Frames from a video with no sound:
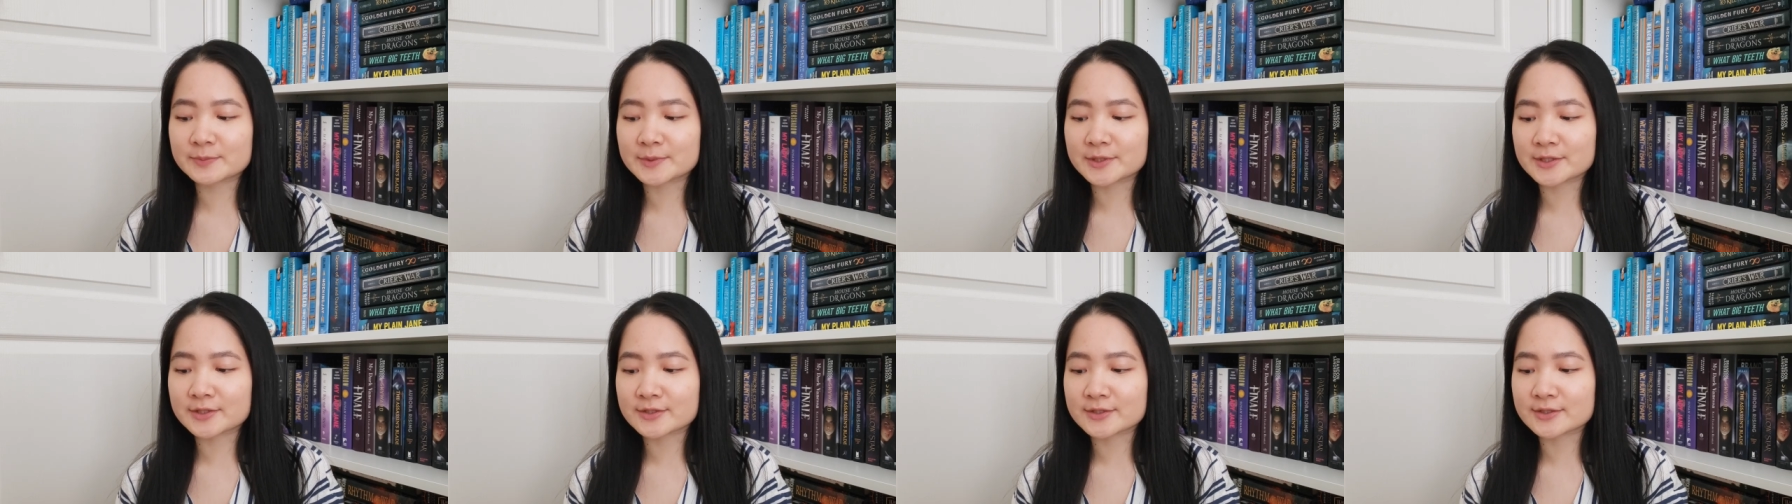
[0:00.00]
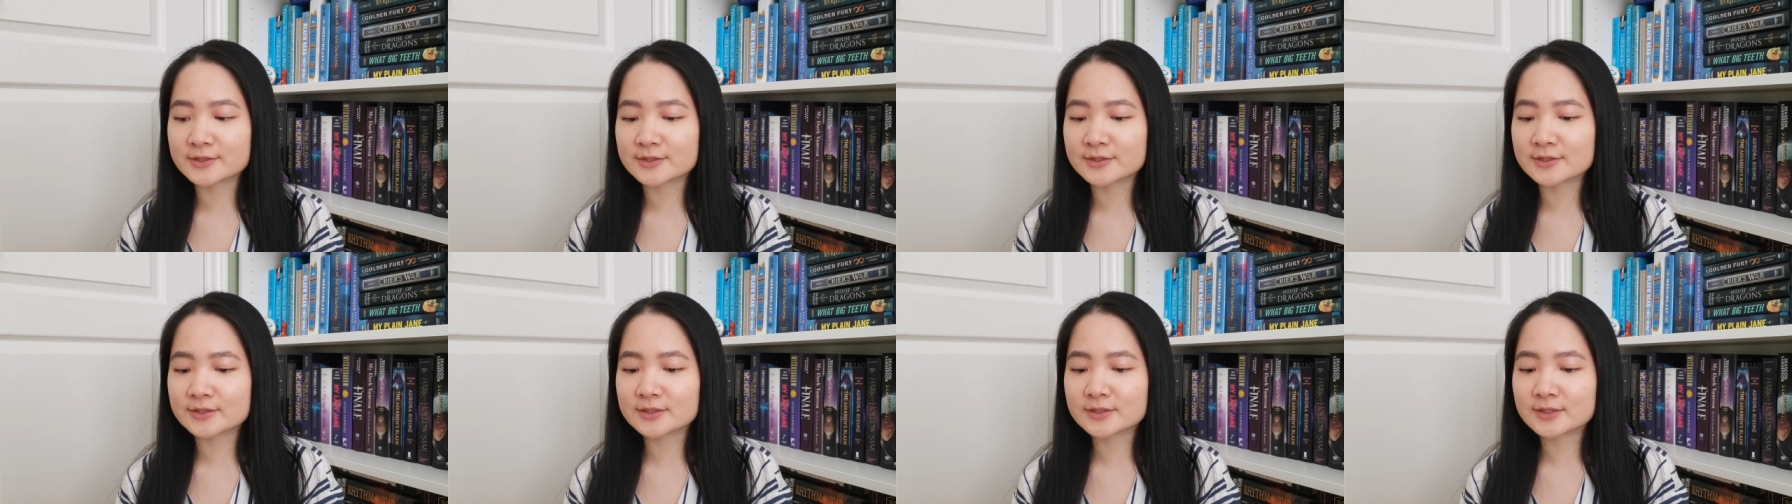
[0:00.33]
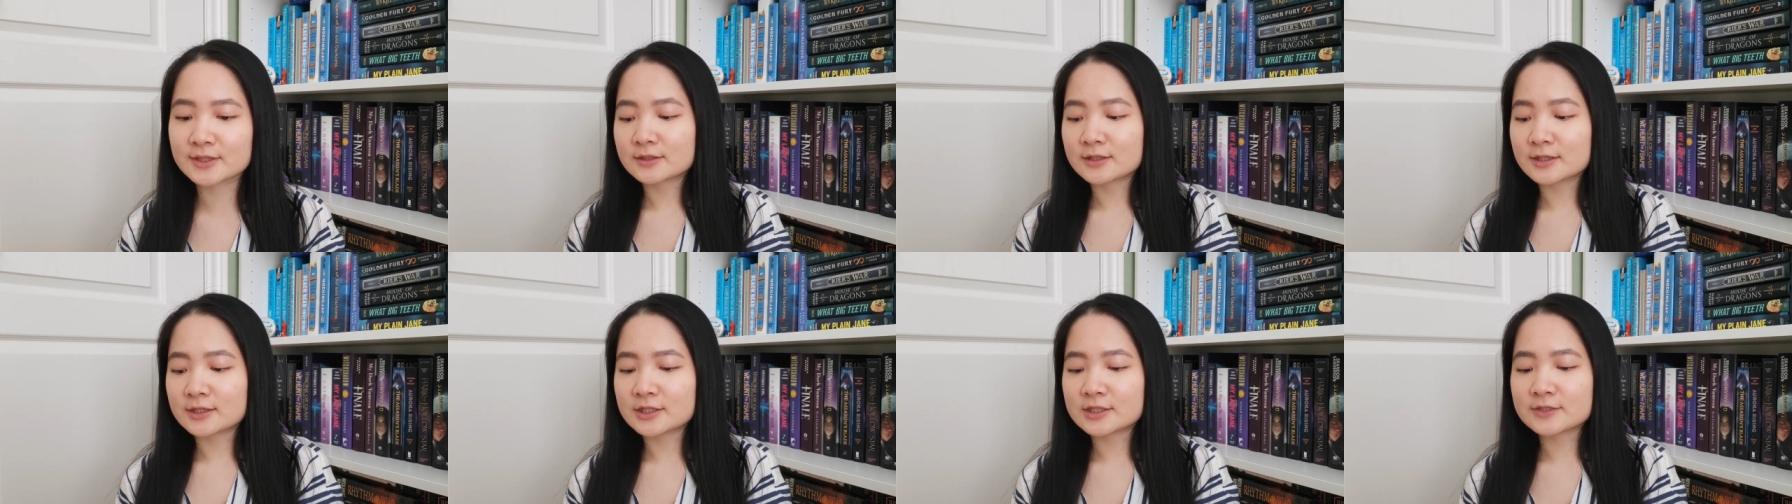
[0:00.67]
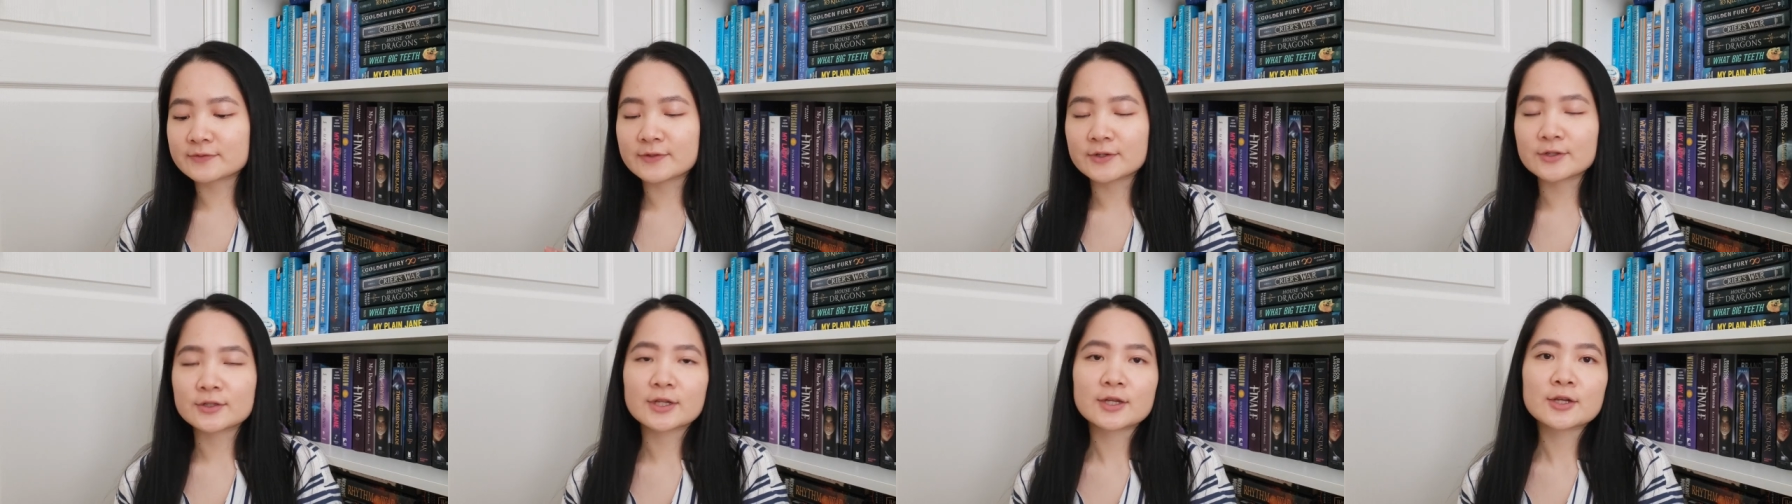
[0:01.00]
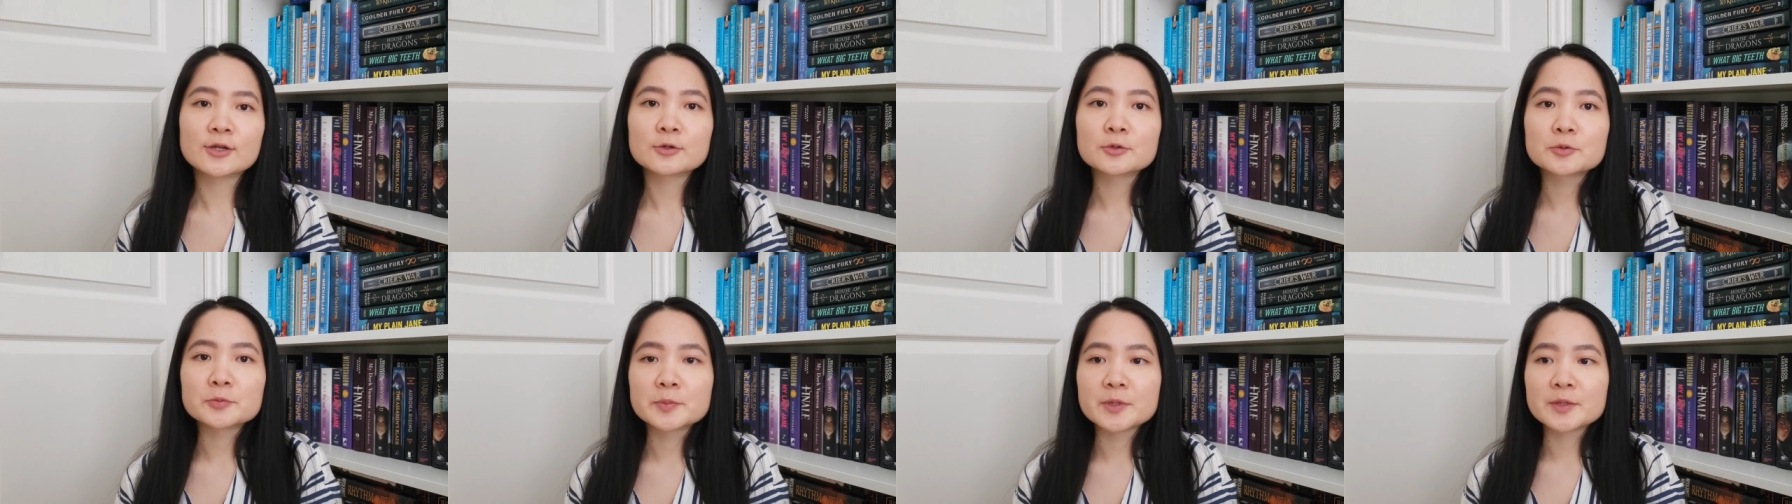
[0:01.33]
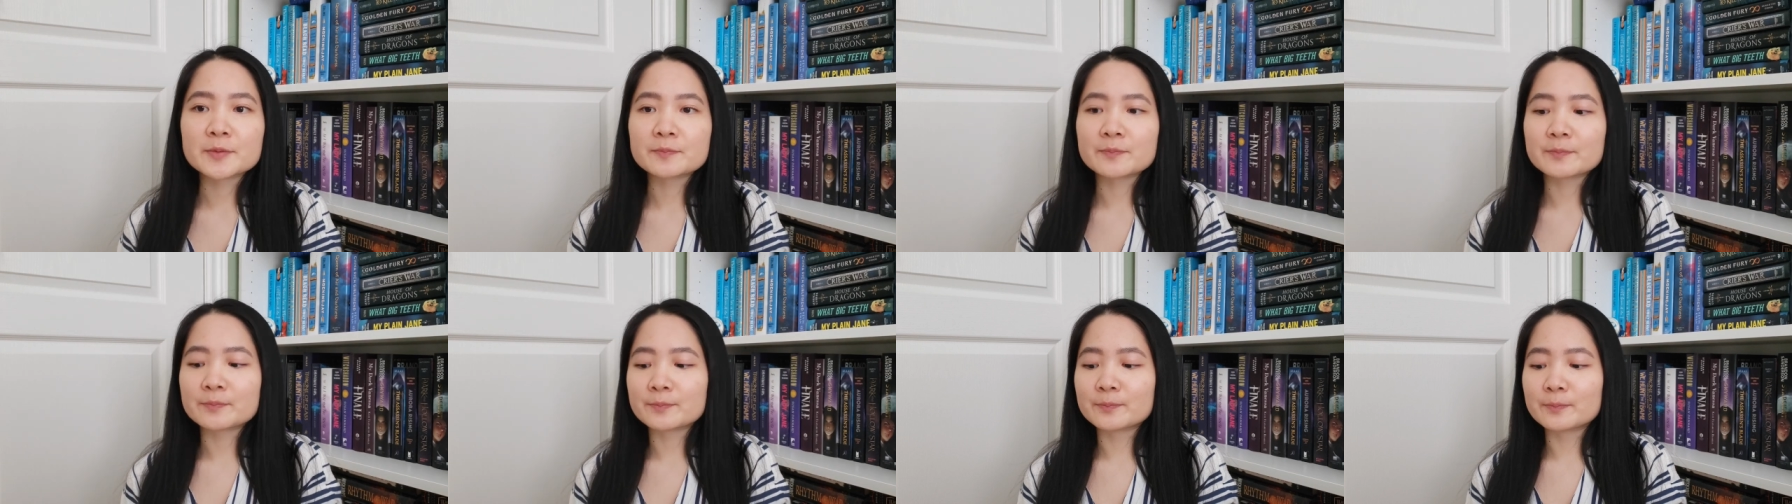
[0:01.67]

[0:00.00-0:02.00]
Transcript: because I just felt like it would be